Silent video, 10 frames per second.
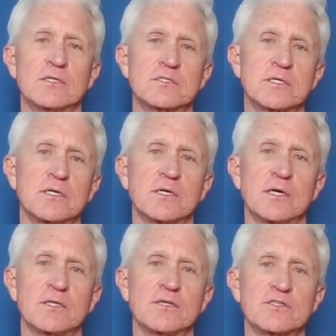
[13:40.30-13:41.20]
There's a,
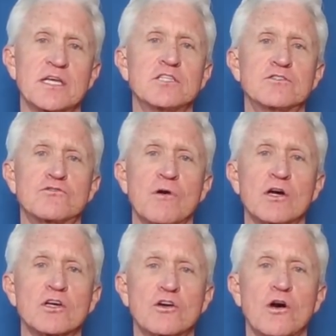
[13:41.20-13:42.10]
a there's a
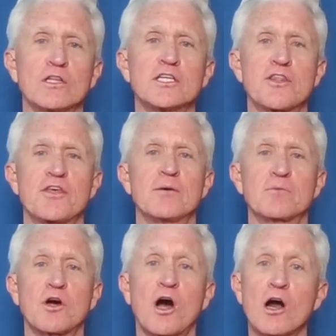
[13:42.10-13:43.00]
drug called
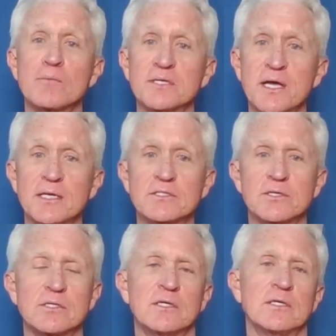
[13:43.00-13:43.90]
lithium
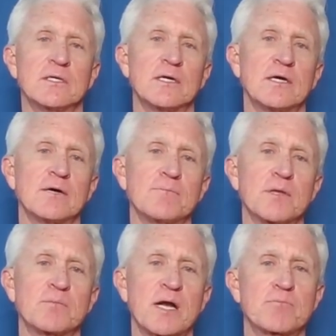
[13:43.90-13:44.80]
carbonate,
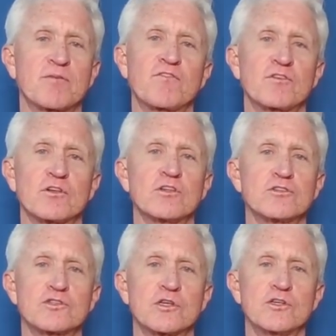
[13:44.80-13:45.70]
um, but I prefer to
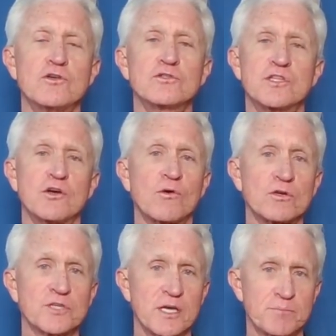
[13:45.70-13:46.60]
lose, use the
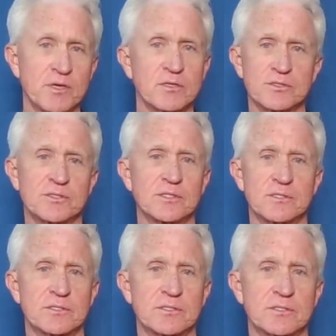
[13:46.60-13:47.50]
orotate because
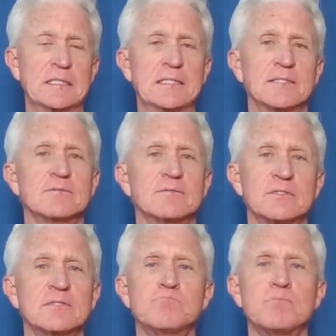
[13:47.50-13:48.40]
it's
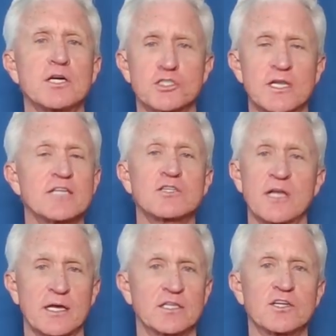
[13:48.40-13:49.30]
much
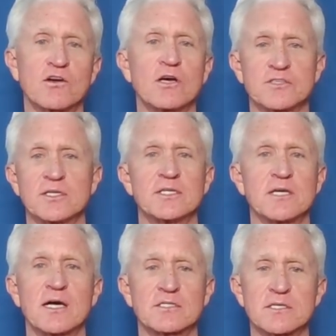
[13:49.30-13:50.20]
less likely to cause any
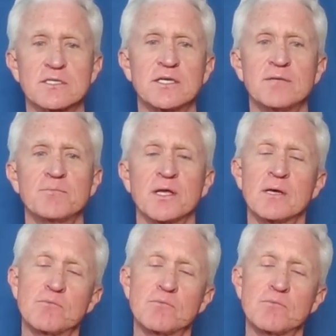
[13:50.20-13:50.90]
toxicity.